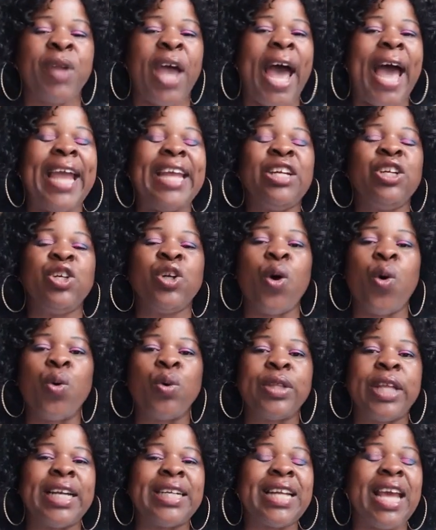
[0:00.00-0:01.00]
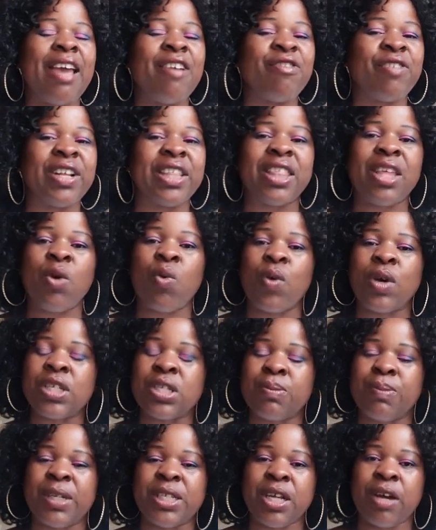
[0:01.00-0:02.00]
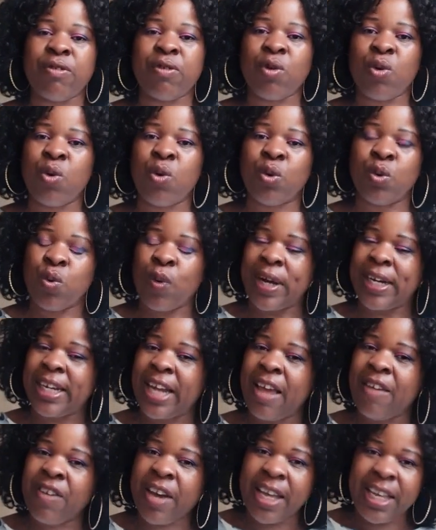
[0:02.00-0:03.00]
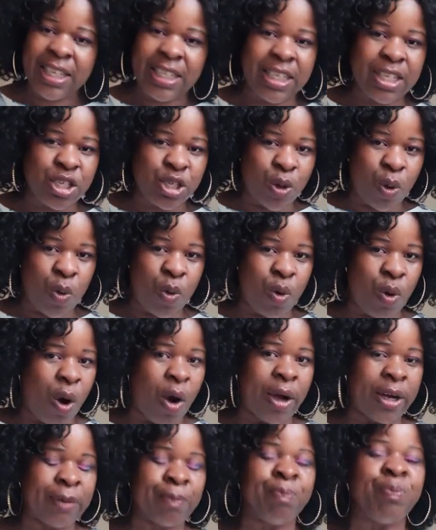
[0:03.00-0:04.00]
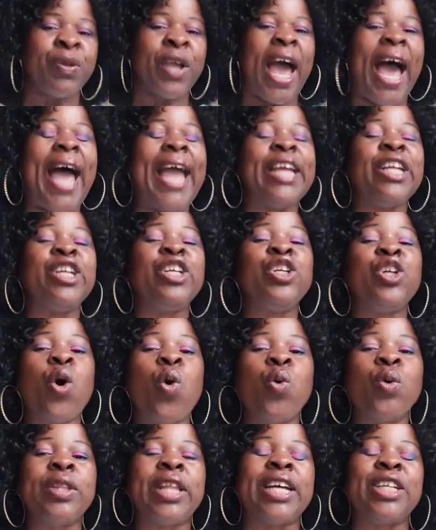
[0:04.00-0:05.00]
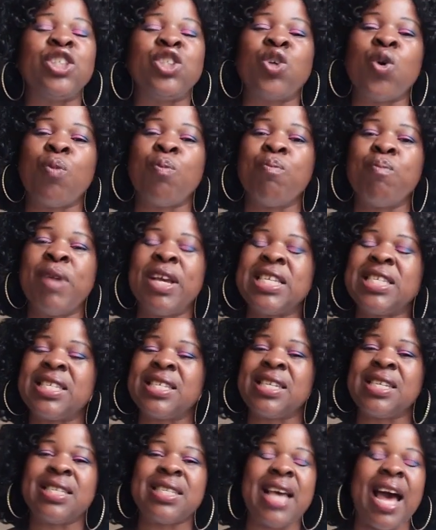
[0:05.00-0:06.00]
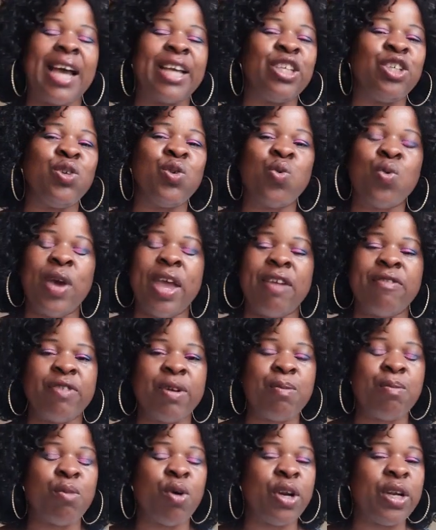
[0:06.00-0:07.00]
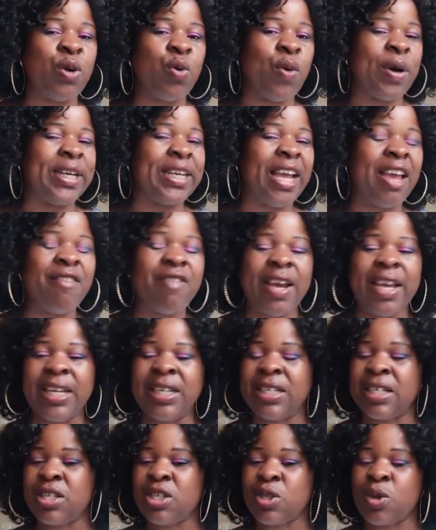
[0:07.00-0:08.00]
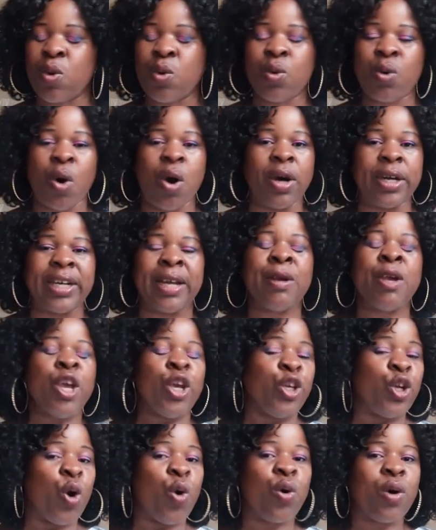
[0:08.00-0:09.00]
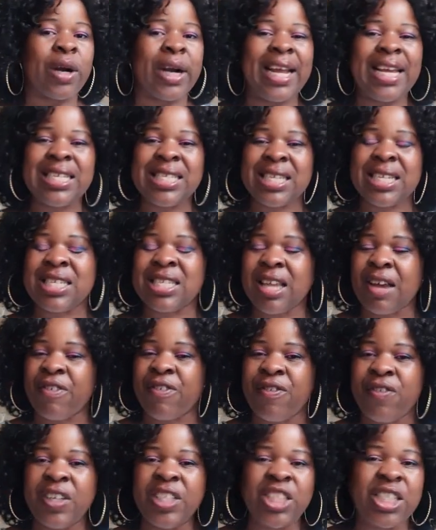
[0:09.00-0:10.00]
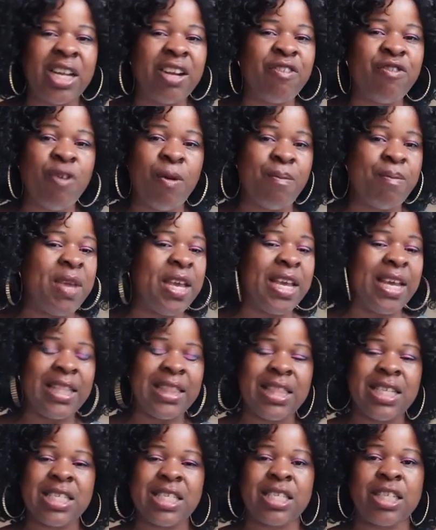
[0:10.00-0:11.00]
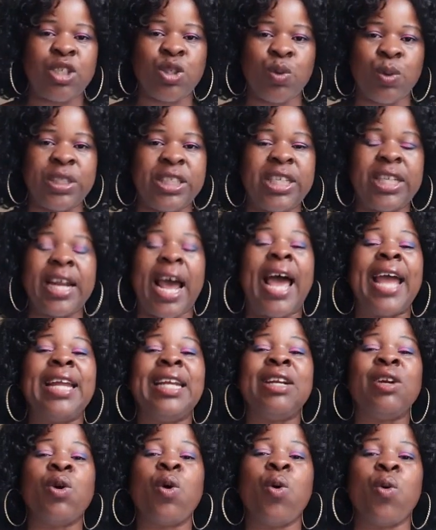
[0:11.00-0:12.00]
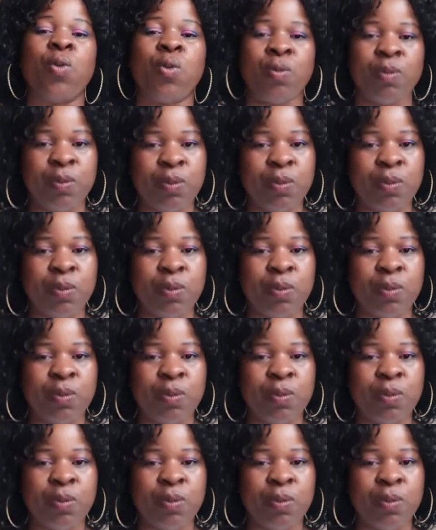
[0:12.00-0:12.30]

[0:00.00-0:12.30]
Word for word: I know that everything works better for good. Whatever it is, O oh God, I know that your mercies I knew every morning. Whatever it is, O oh God, your grace is sufficient for me in this situation. I know.